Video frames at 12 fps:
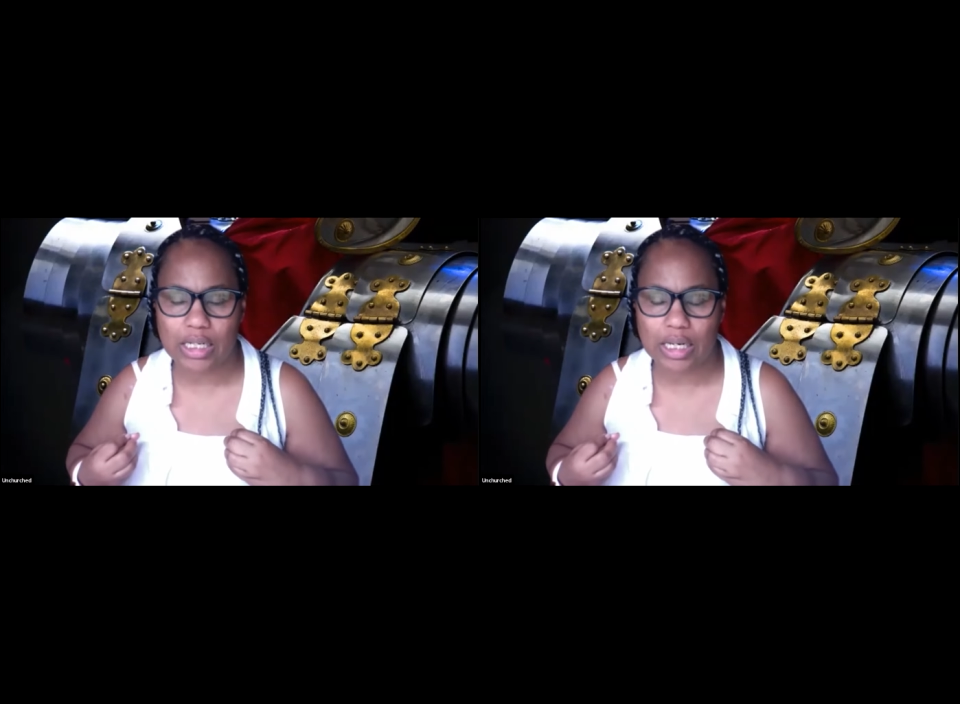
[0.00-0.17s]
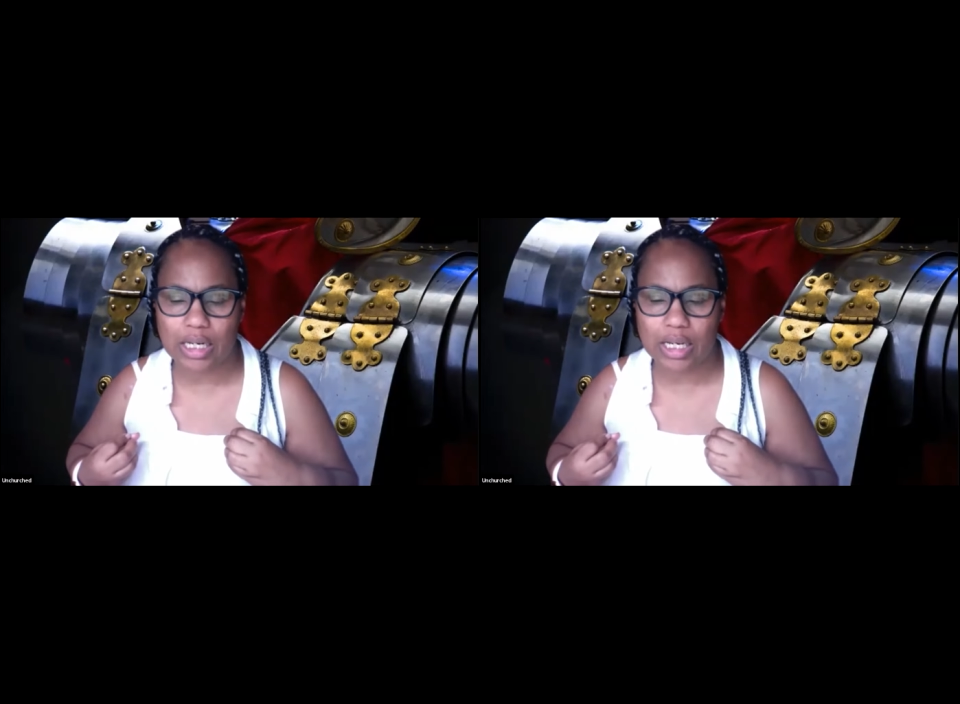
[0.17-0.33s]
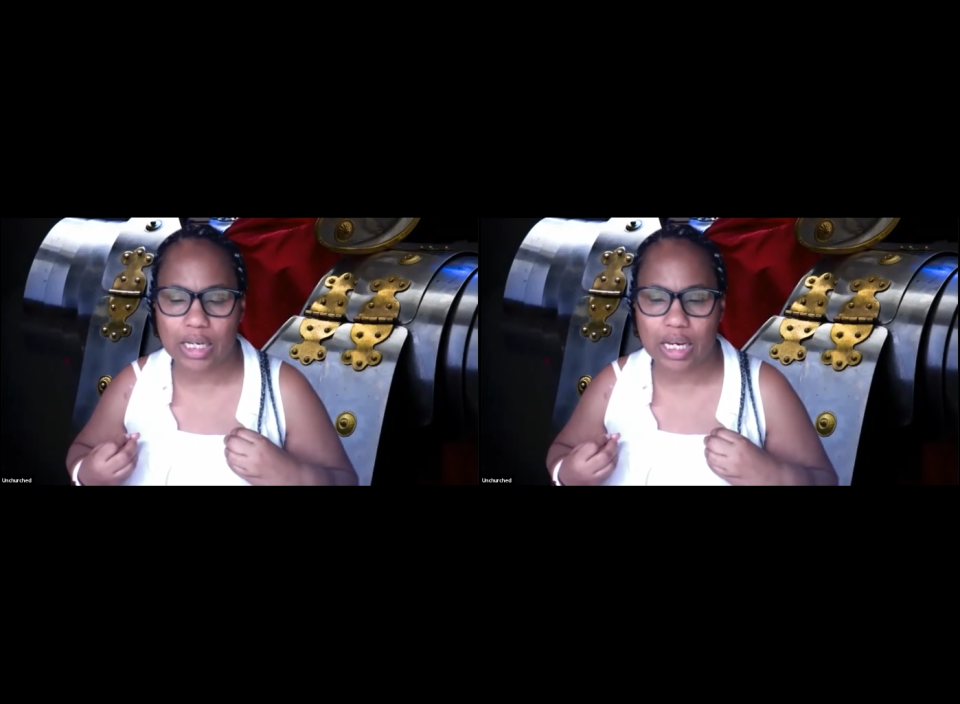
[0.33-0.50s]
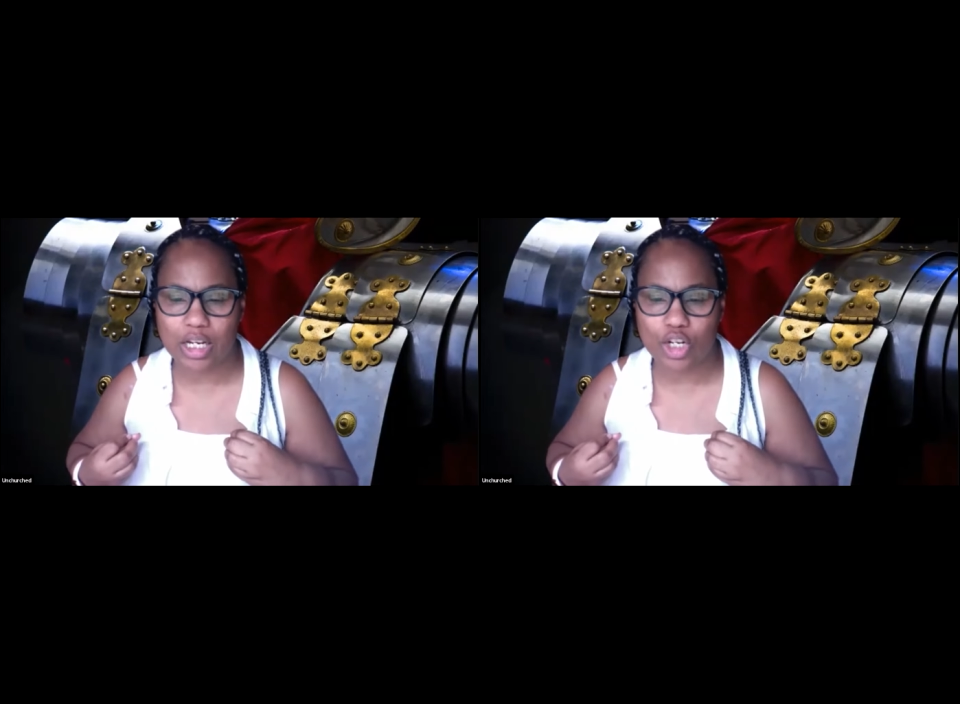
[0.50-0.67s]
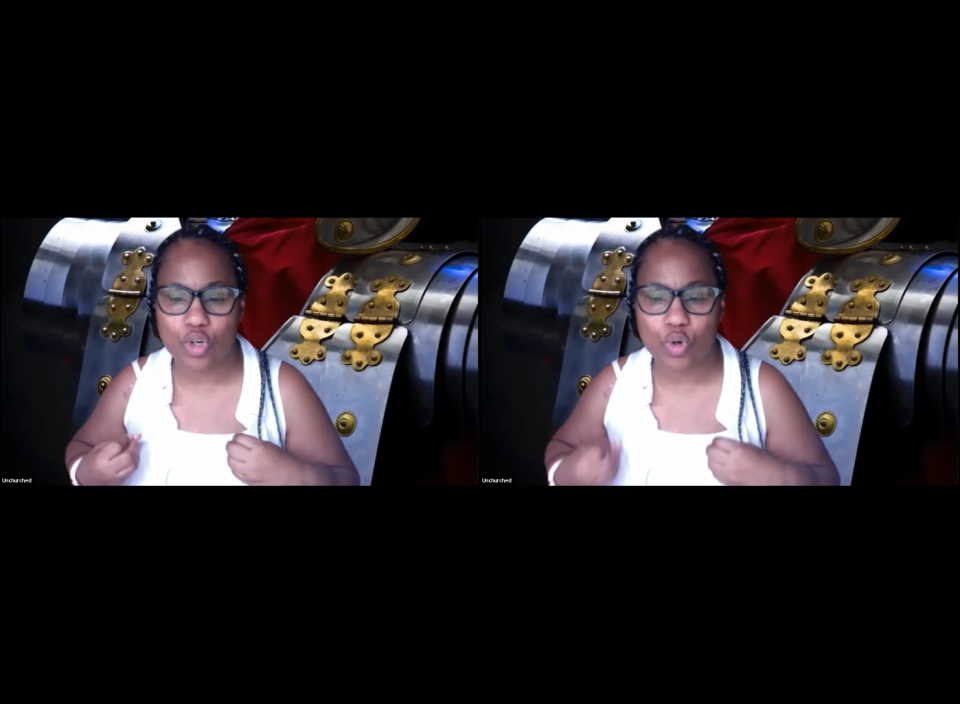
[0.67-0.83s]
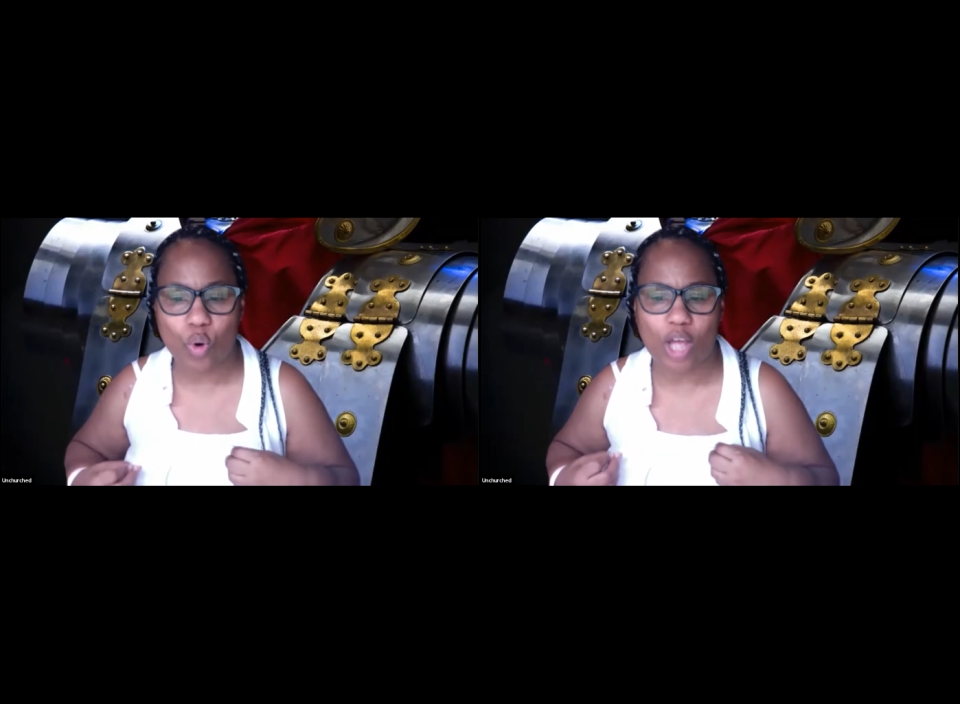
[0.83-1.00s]
in, in a, in a
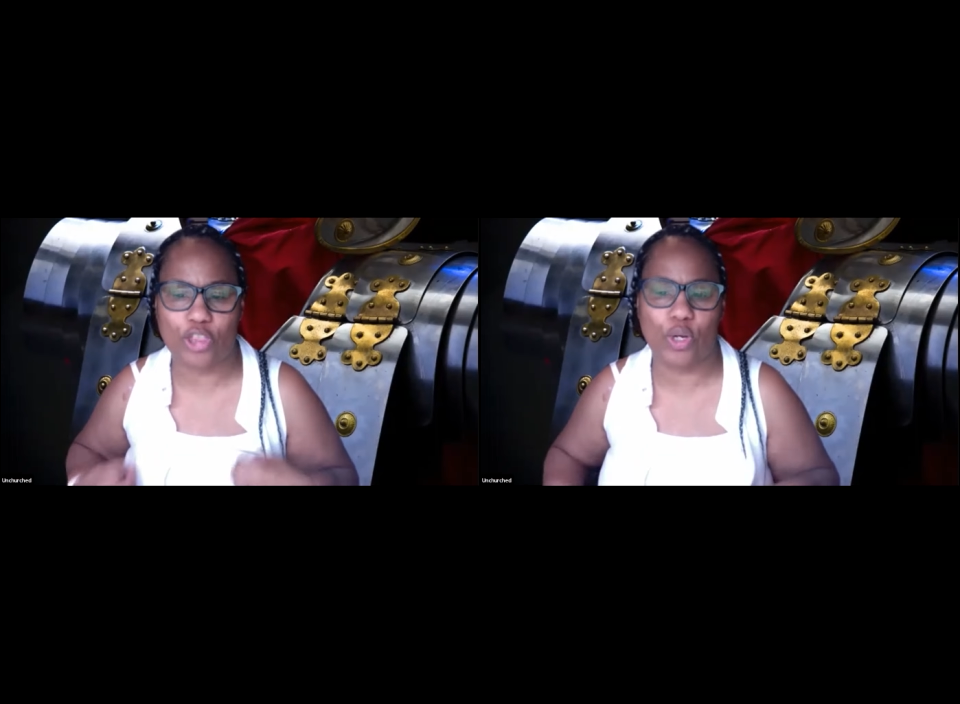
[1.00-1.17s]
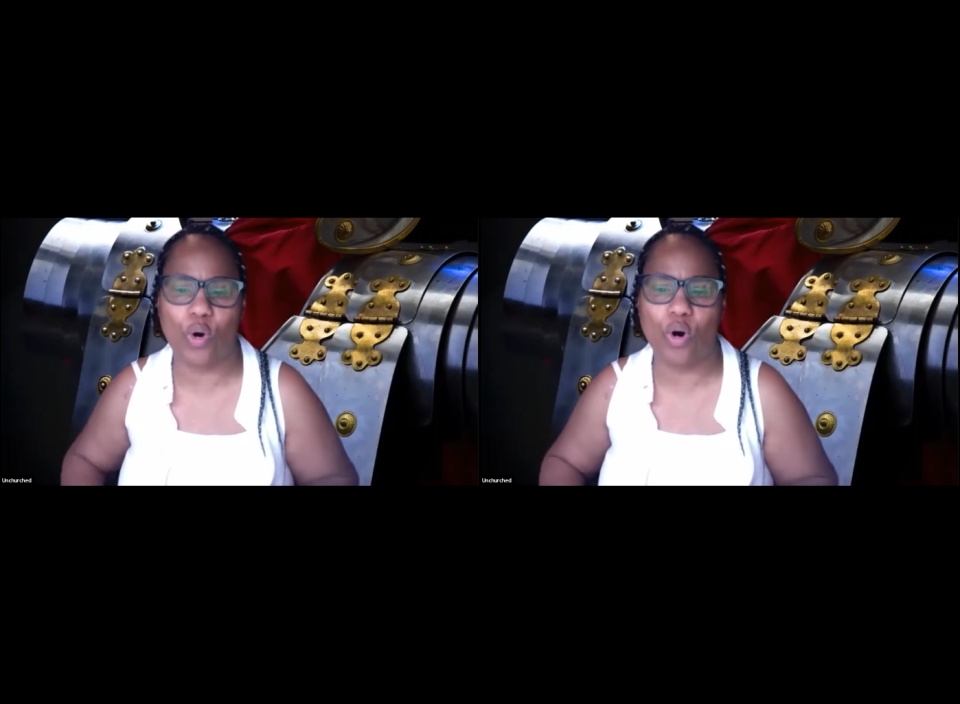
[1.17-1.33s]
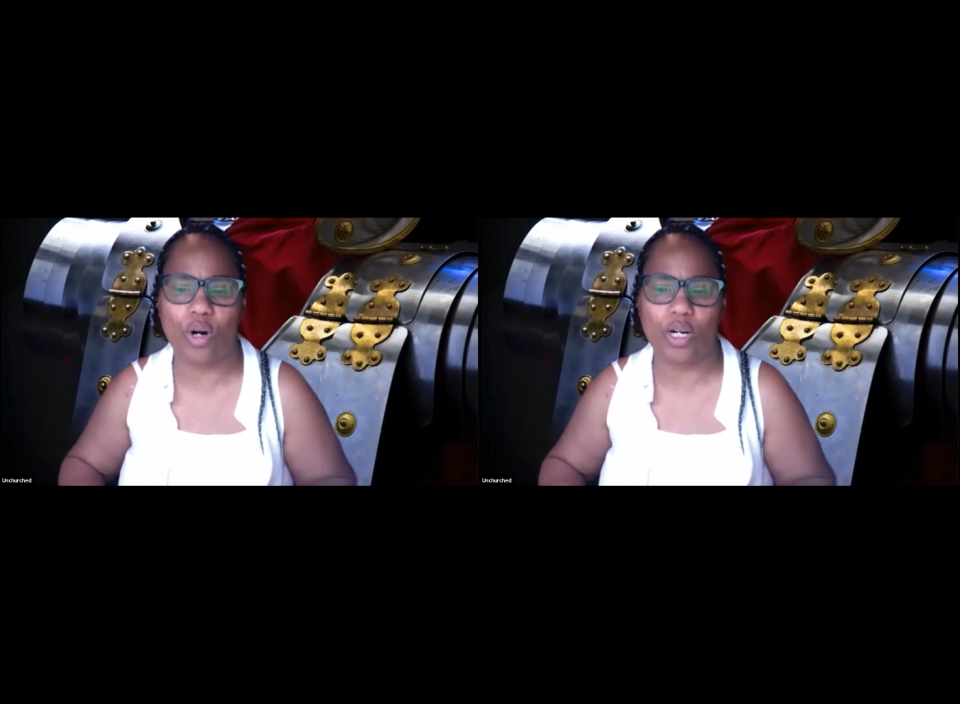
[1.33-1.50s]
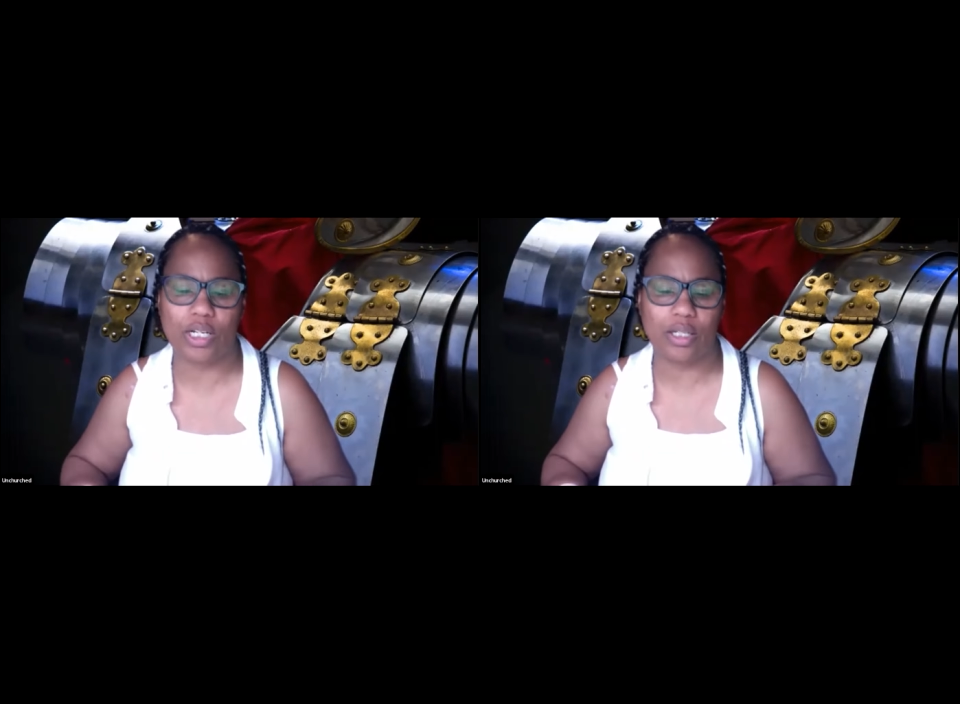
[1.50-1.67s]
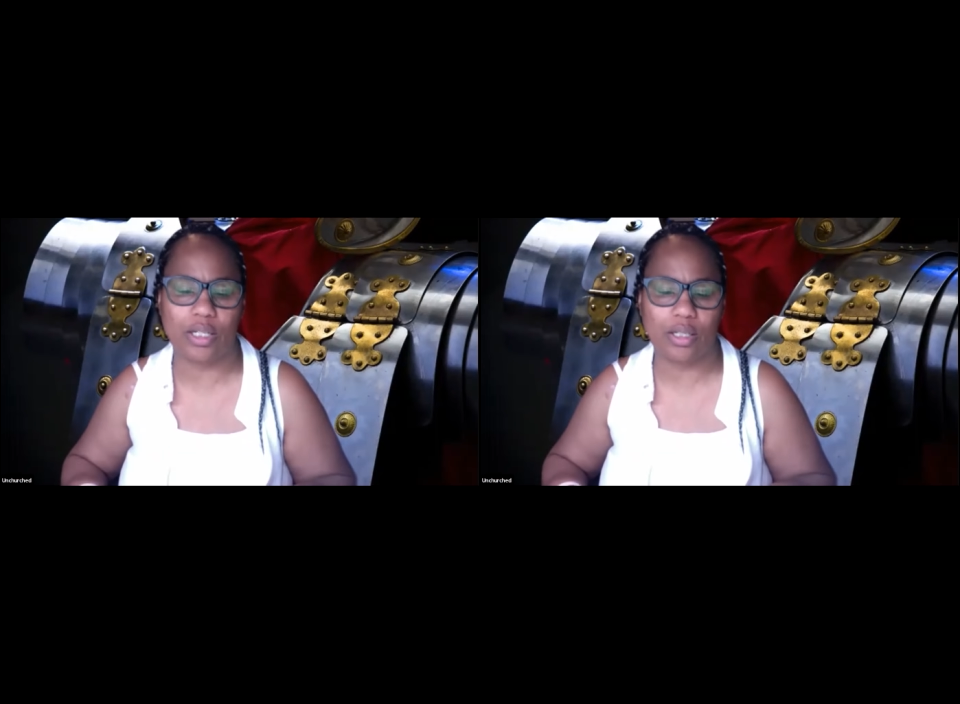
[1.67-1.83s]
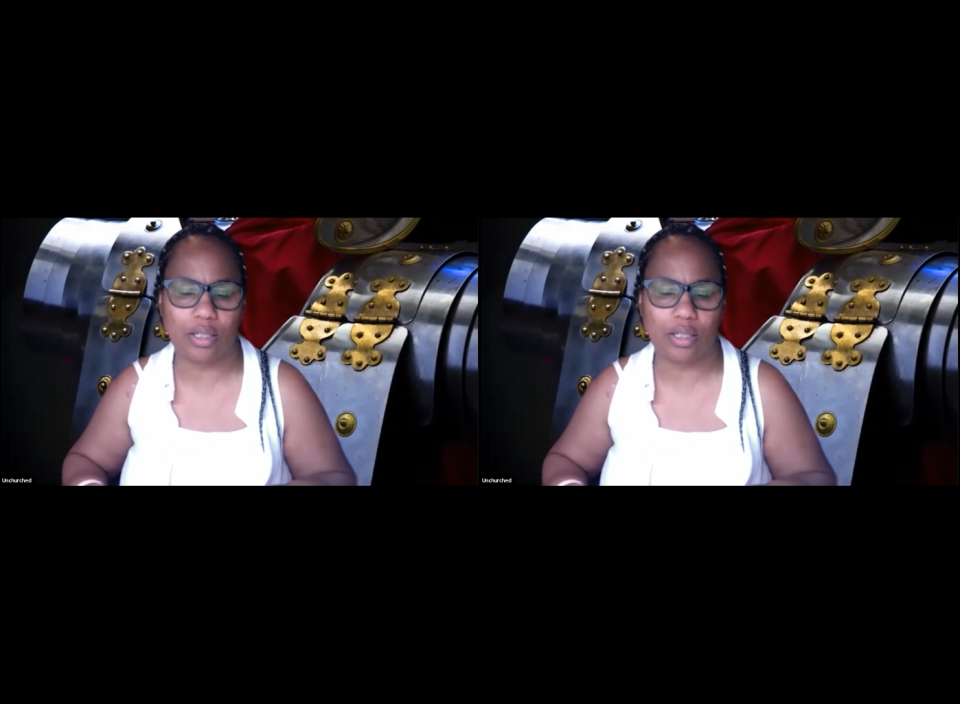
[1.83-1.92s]
new authority.